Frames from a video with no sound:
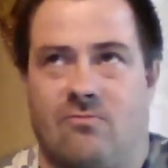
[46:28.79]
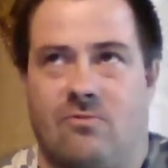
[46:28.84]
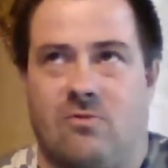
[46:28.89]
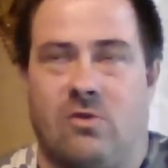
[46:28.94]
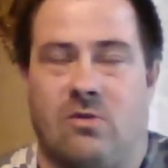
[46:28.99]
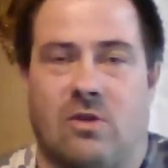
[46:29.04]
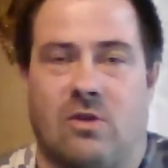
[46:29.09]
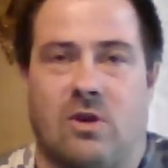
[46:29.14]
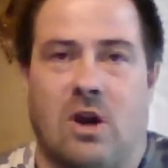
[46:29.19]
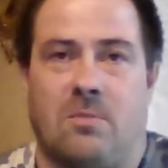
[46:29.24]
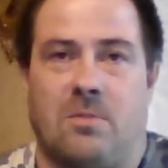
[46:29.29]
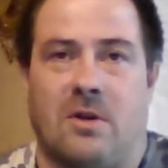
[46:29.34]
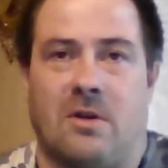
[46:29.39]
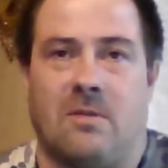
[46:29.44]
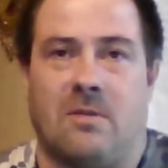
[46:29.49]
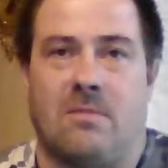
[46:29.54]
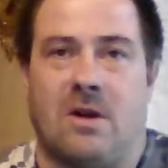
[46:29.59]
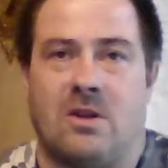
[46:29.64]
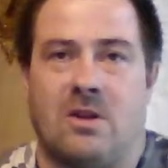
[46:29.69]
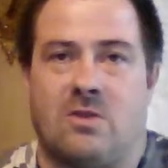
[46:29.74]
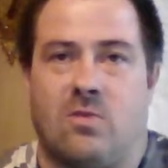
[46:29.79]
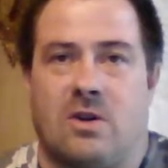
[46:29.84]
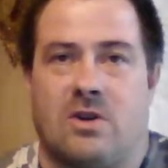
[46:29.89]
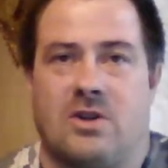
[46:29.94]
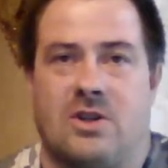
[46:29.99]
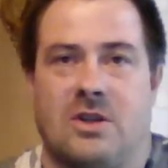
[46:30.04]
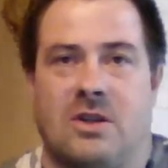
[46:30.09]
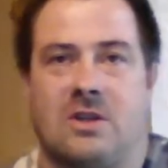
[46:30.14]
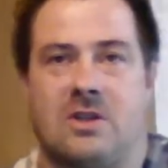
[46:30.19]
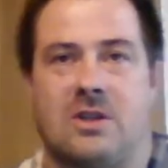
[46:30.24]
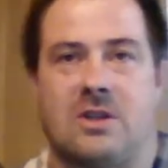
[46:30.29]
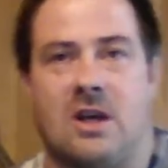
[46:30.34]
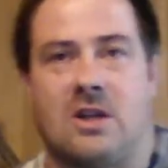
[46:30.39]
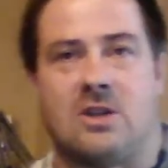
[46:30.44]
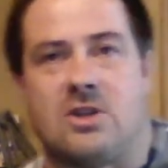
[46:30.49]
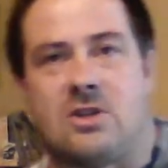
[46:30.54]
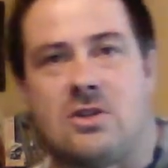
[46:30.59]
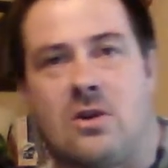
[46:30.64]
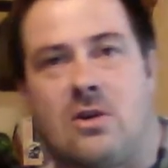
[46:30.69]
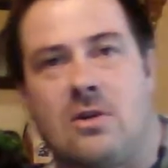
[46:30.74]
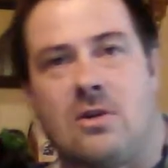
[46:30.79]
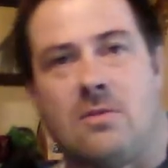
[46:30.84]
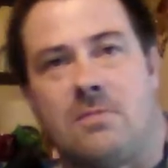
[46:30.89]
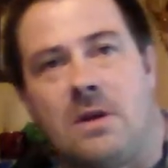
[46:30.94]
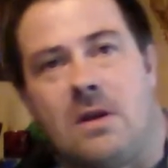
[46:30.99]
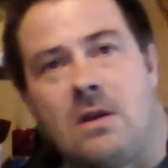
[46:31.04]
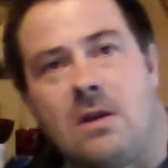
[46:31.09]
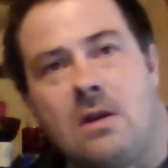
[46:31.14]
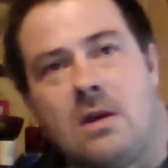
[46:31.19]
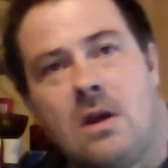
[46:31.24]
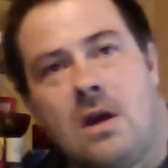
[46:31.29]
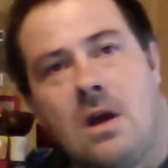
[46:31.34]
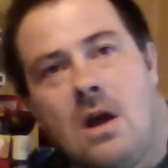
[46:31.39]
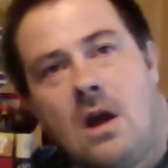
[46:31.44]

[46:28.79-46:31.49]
to a couple of months where she decides she's going to be.